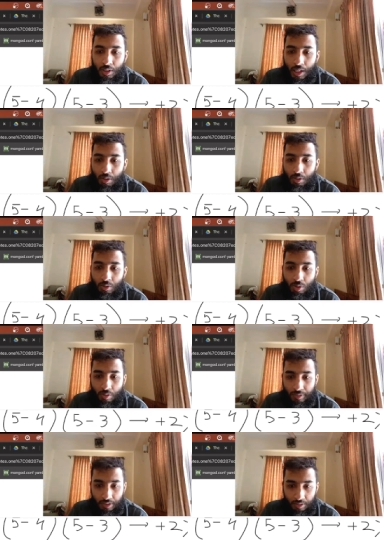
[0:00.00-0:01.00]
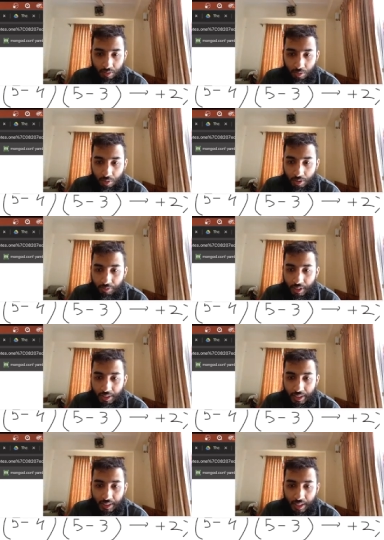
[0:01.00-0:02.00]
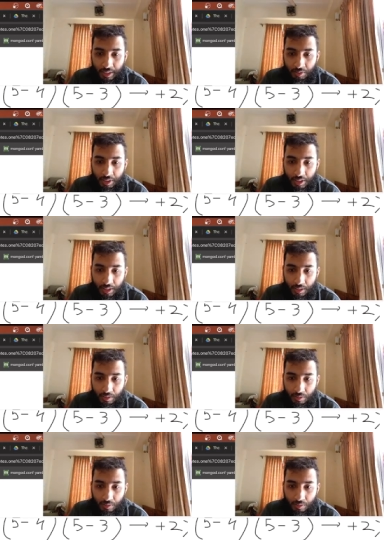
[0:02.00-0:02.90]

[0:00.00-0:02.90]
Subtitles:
how can you solve this? So if I take the 100 here